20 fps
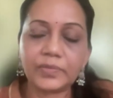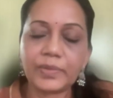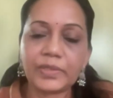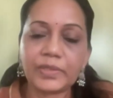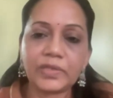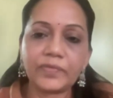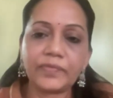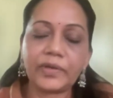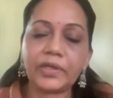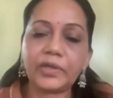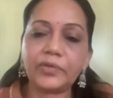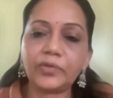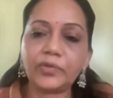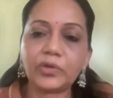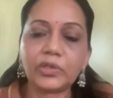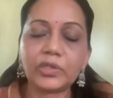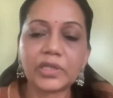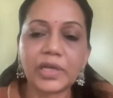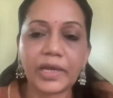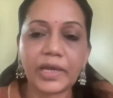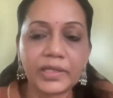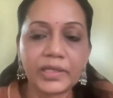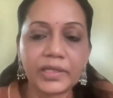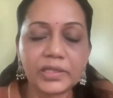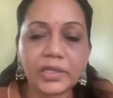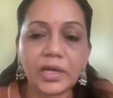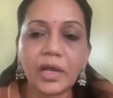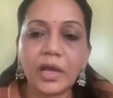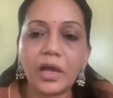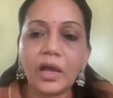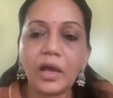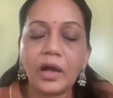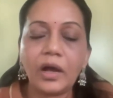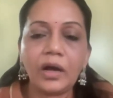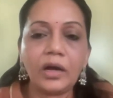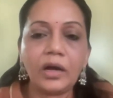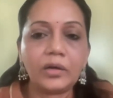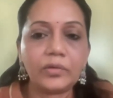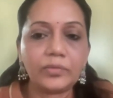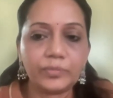specifically for the science
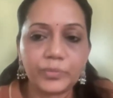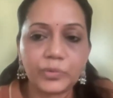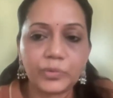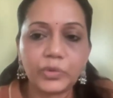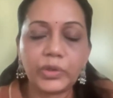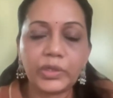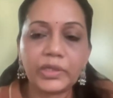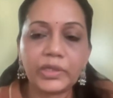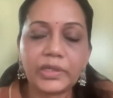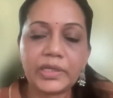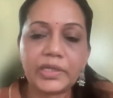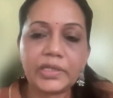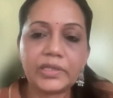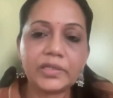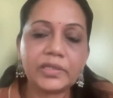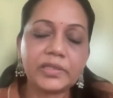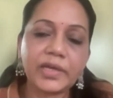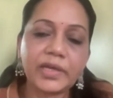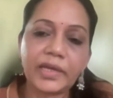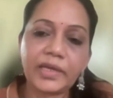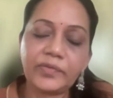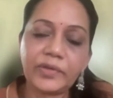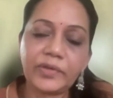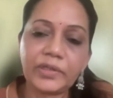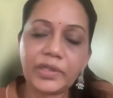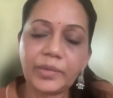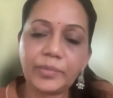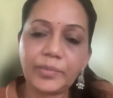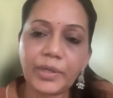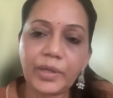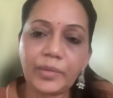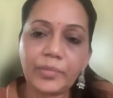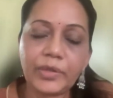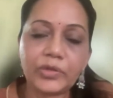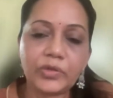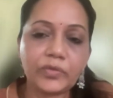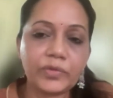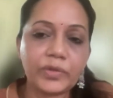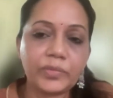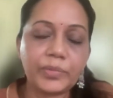to increase the scientific
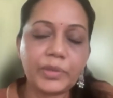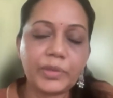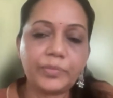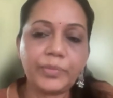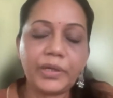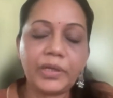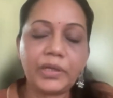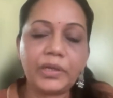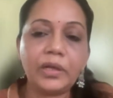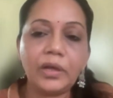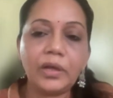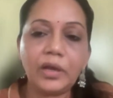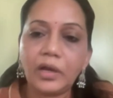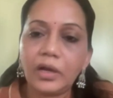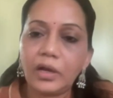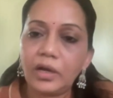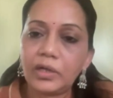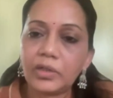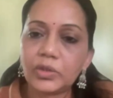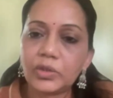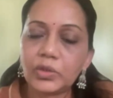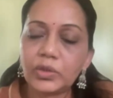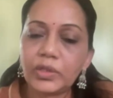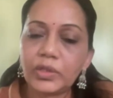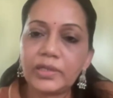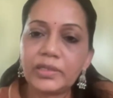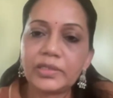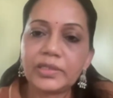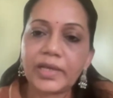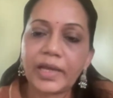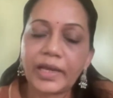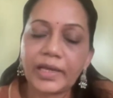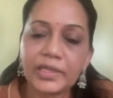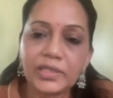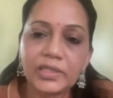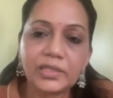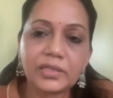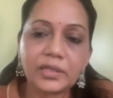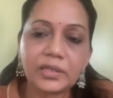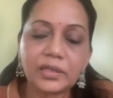temperament of the people, so that
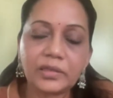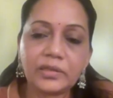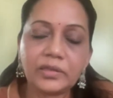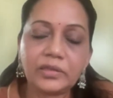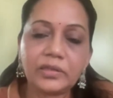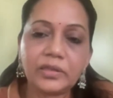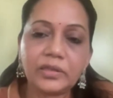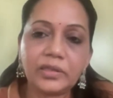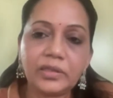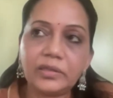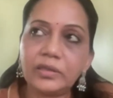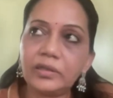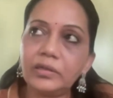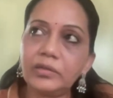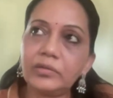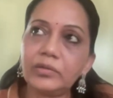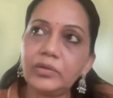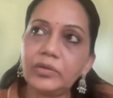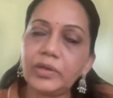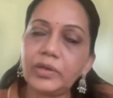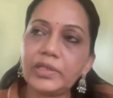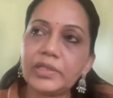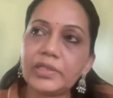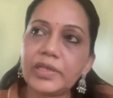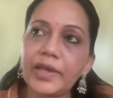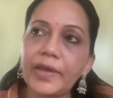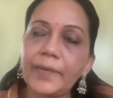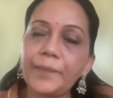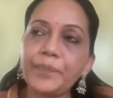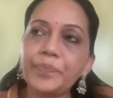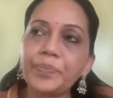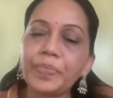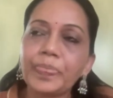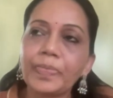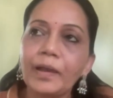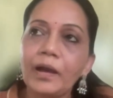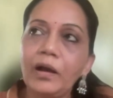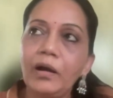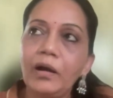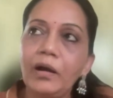science, the you can say,
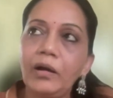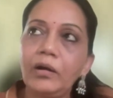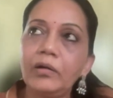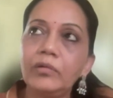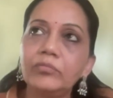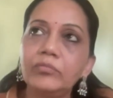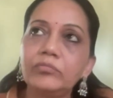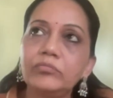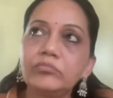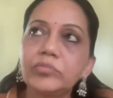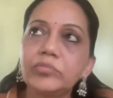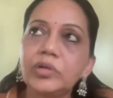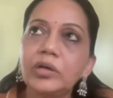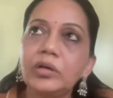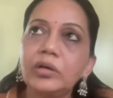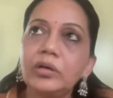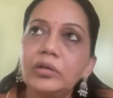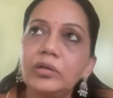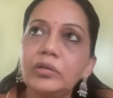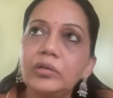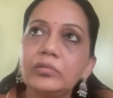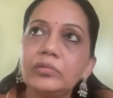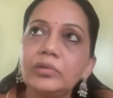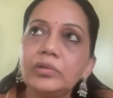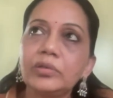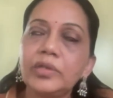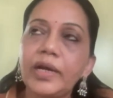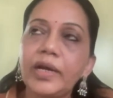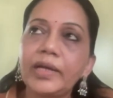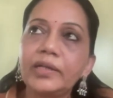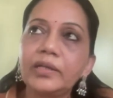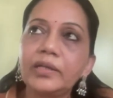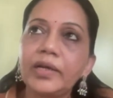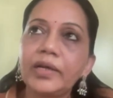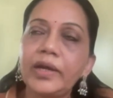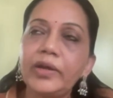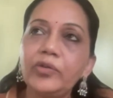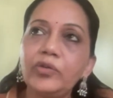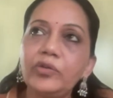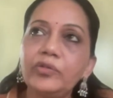uh, that
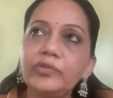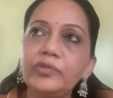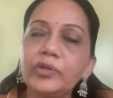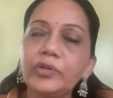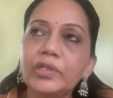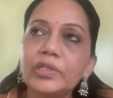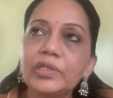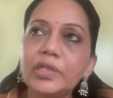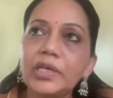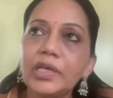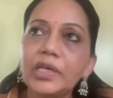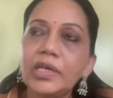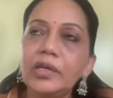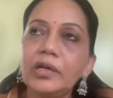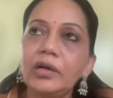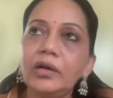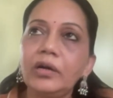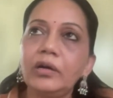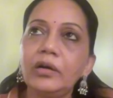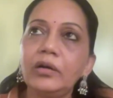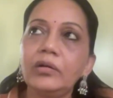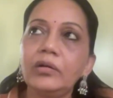kind of, you can say,